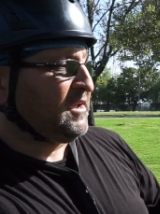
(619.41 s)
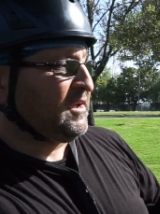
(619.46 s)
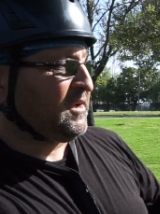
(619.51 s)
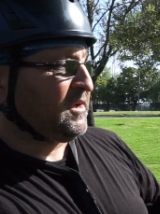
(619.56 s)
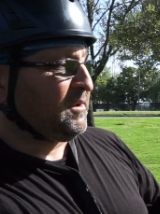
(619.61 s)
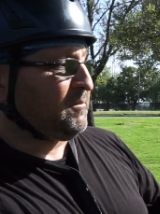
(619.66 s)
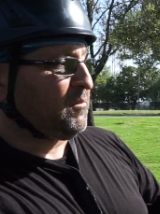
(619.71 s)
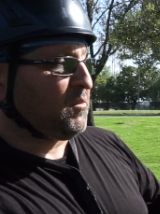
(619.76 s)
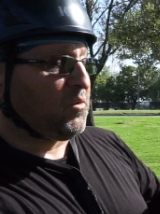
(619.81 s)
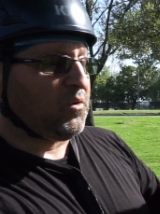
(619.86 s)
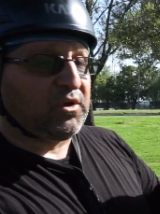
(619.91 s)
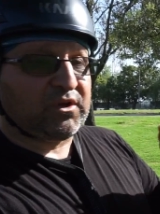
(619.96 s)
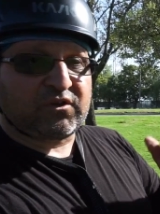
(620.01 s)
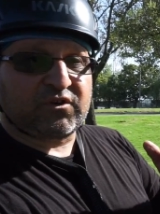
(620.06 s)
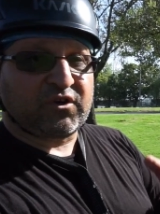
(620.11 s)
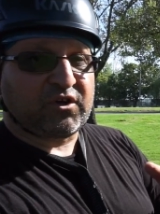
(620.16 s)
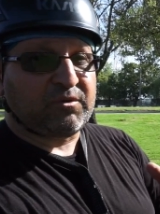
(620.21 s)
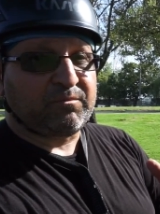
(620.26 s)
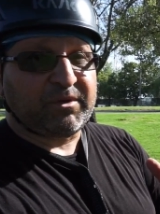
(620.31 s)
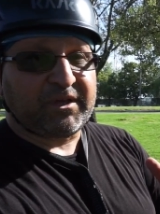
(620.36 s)
Um,
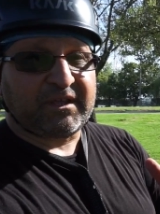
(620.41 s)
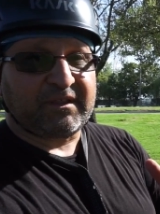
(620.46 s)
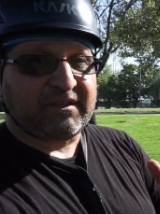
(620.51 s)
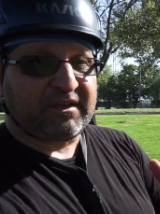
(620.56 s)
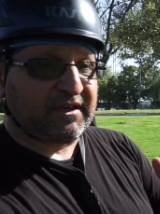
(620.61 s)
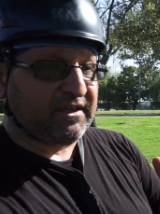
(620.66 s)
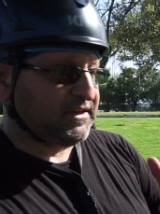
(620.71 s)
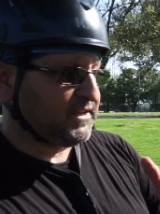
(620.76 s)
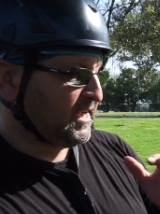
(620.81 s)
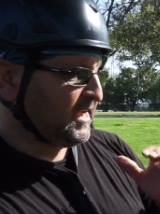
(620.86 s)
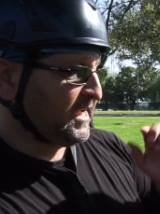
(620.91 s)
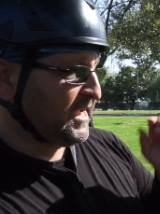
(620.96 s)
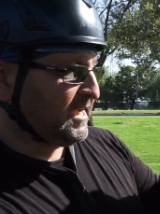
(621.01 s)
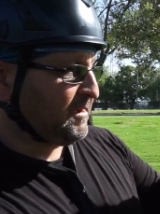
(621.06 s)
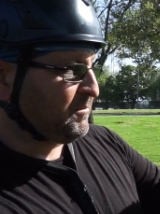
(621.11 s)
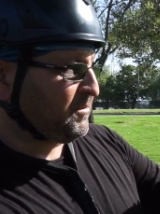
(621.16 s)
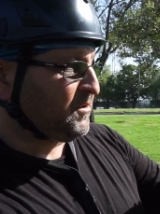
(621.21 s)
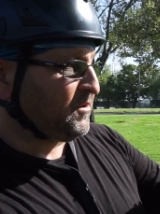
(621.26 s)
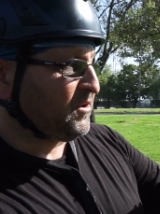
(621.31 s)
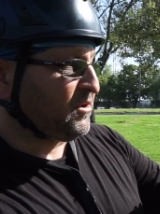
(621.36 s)
could be the
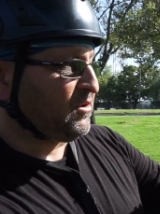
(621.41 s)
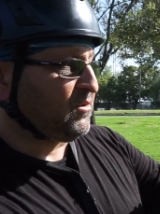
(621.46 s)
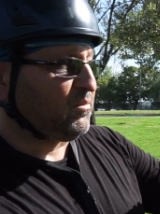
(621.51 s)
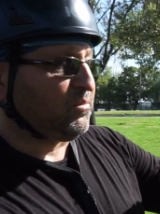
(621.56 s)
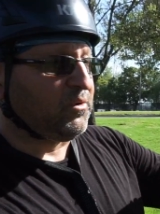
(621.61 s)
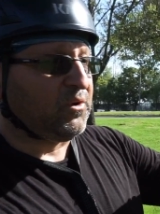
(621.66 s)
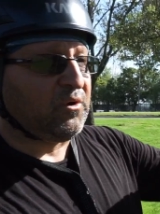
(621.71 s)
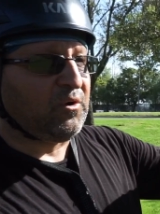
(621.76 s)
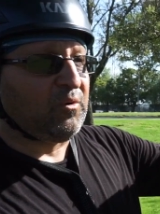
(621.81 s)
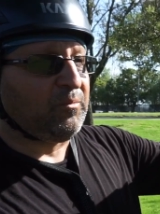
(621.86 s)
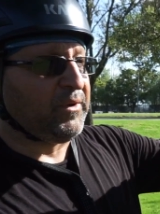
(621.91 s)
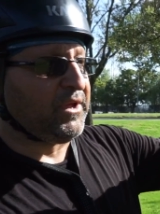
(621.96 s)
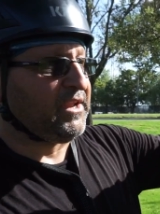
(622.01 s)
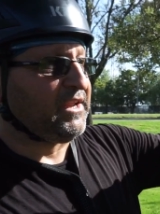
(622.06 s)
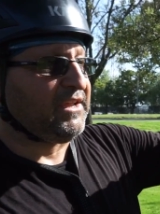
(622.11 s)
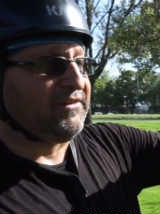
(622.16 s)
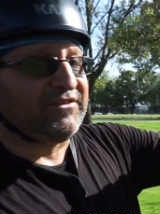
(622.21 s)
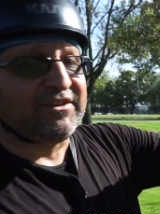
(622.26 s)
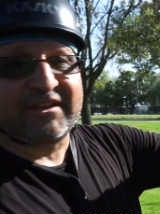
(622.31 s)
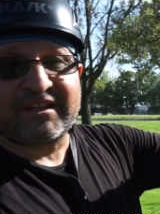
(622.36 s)
diameter of rope
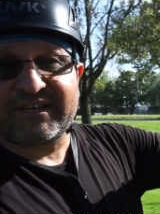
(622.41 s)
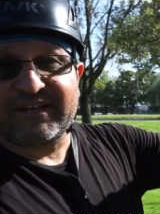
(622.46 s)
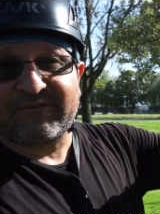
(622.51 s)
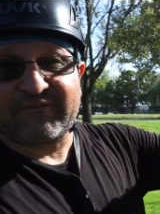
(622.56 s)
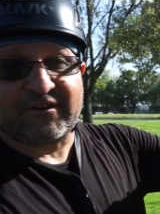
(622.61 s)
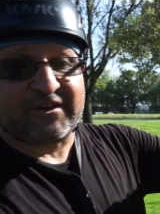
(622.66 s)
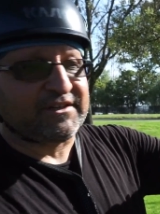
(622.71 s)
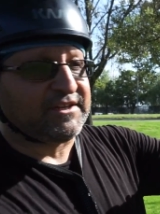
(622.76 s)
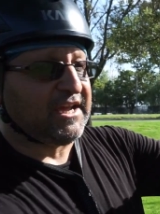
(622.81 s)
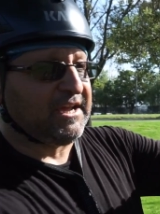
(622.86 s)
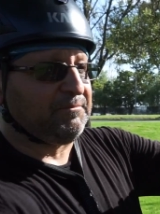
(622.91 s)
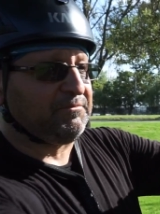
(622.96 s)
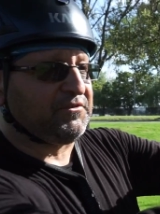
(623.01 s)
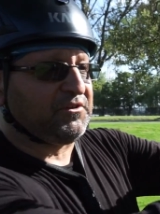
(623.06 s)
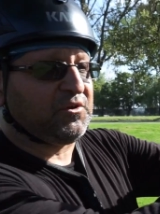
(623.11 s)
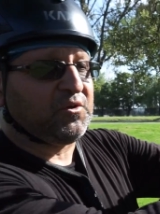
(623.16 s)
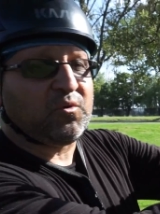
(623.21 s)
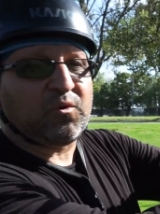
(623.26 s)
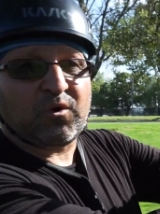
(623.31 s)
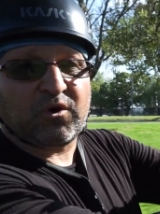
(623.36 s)
and even the different
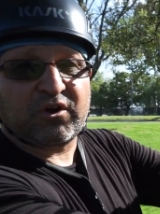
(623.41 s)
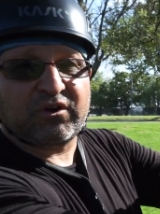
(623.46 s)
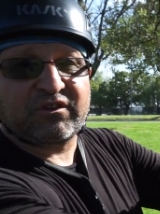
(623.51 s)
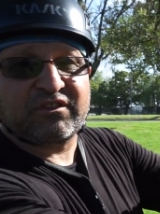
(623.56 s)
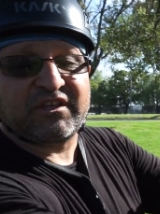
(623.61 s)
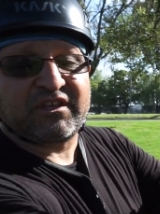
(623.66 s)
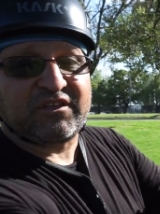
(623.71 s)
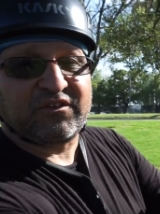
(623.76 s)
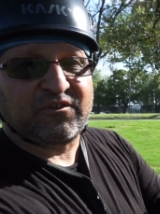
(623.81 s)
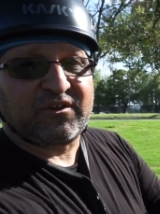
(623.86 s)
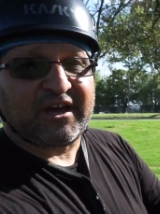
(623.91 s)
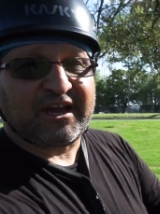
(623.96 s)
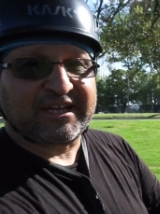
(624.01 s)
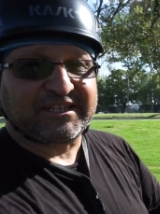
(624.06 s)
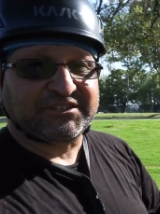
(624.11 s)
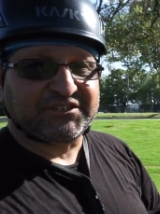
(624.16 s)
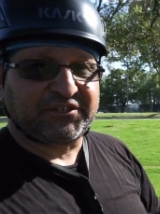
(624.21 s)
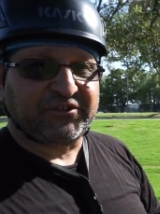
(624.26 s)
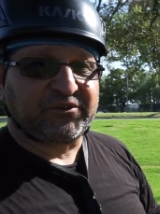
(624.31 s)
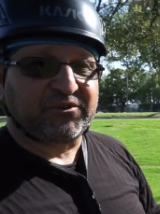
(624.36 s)
types of cords that you
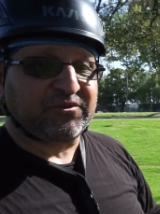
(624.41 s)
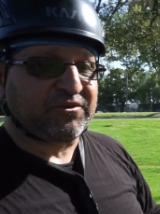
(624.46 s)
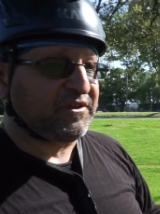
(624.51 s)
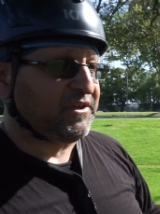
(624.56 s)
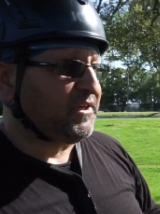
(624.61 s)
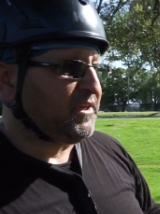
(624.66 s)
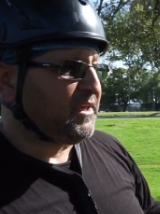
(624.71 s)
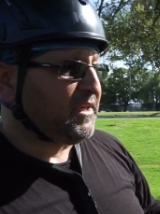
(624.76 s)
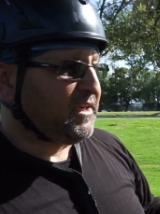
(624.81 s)
guys use.